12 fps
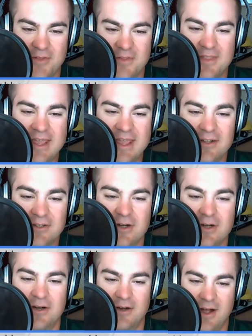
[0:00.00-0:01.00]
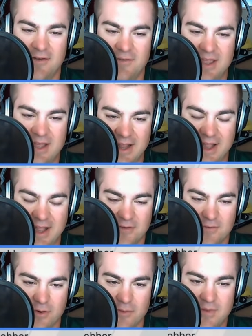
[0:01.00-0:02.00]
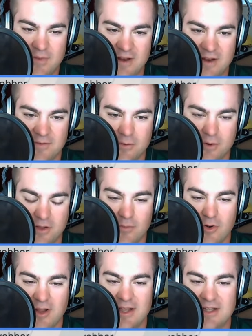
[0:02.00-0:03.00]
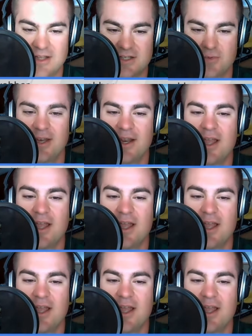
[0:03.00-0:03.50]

The killer of getting out of bed at 4 in the morning is when